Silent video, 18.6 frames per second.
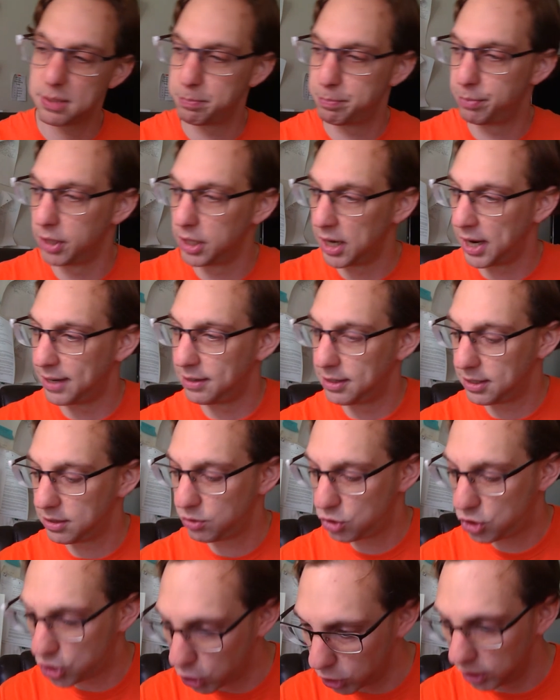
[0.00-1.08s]
but I
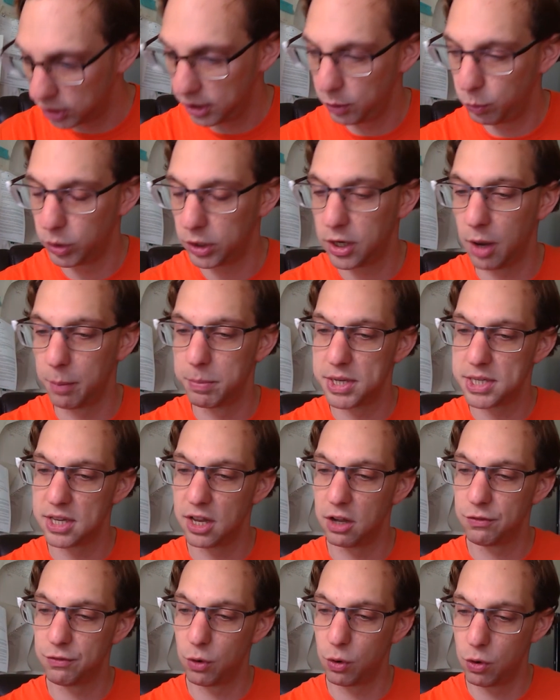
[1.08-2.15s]
certainly would cut
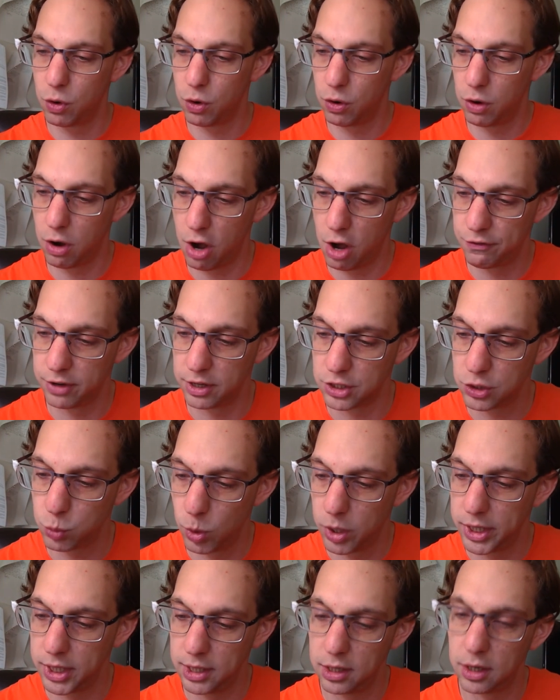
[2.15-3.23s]
myself off at
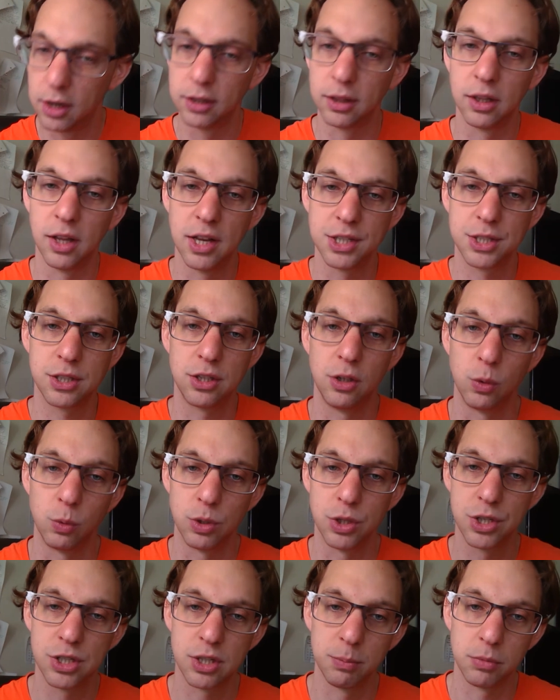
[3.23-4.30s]
20 unless there
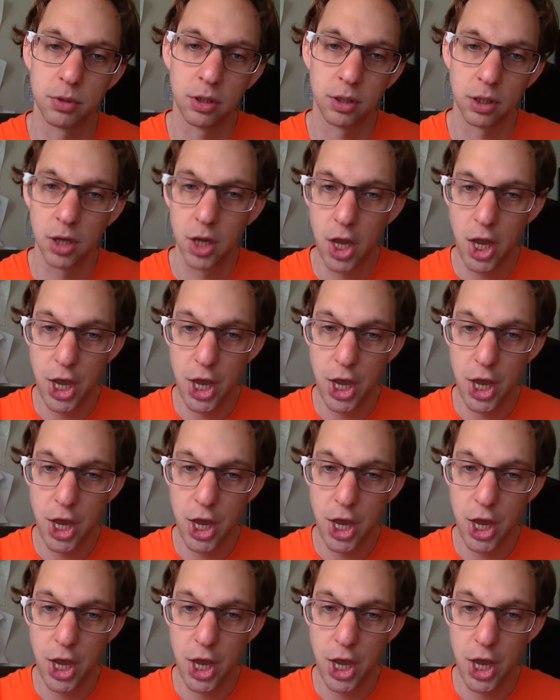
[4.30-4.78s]
was something